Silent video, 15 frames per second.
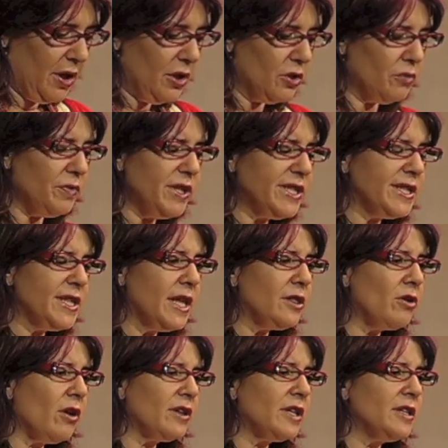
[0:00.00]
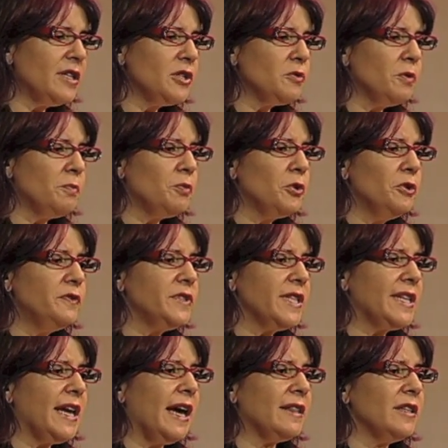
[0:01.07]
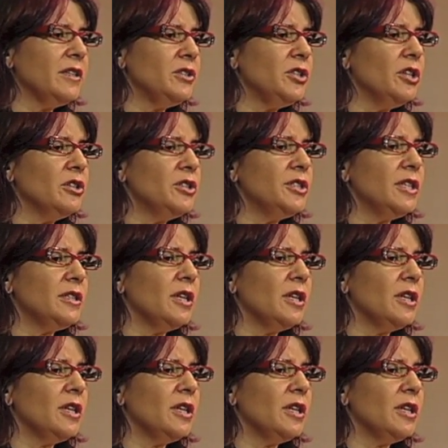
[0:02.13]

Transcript: The reason they thought that this would prove to the Catholic Church that